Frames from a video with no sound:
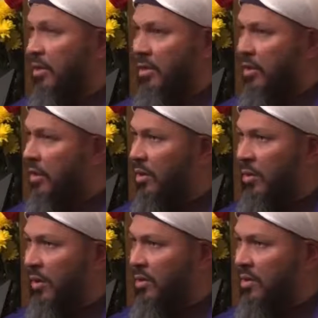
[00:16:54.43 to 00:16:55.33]
Then you're not
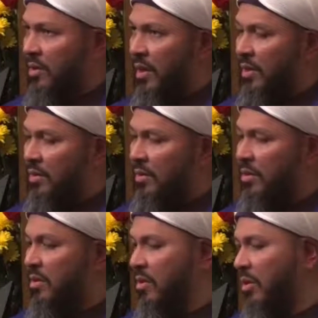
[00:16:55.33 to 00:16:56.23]
going to say,
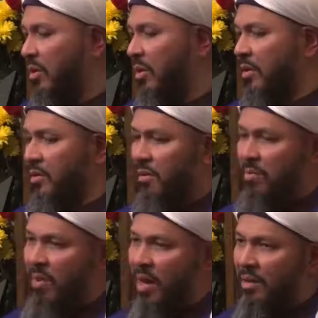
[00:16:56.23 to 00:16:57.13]
this is good or this
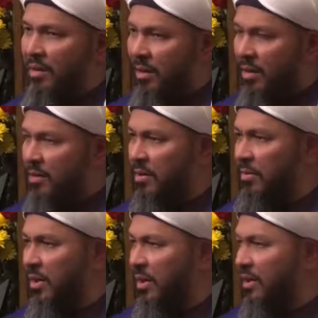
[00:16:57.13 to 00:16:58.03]
is bad. That is
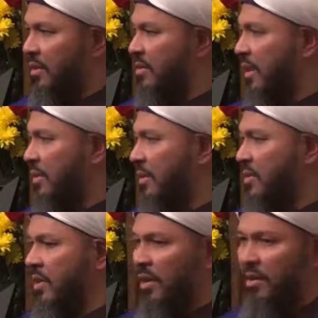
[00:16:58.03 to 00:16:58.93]
the meaning that saints
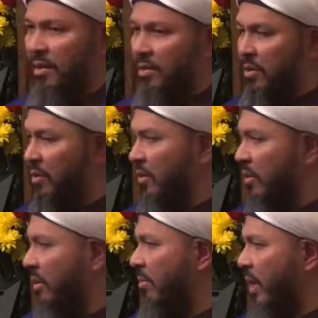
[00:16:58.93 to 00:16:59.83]
are saying, there is no
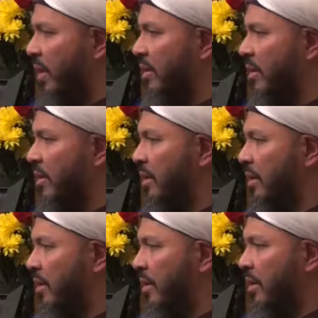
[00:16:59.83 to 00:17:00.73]
good or bad.
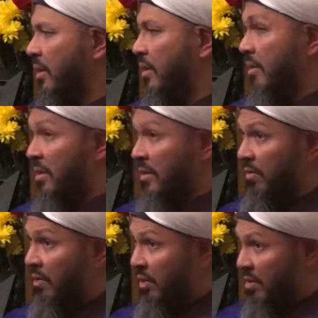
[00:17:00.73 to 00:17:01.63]
Because
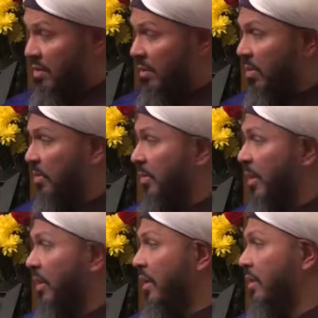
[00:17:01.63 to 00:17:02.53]
everything is coming from
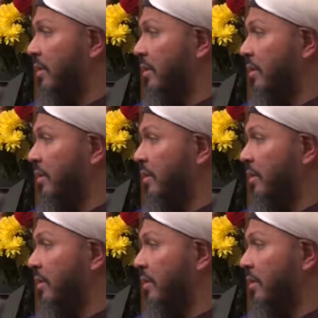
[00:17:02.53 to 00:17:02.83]
Allah.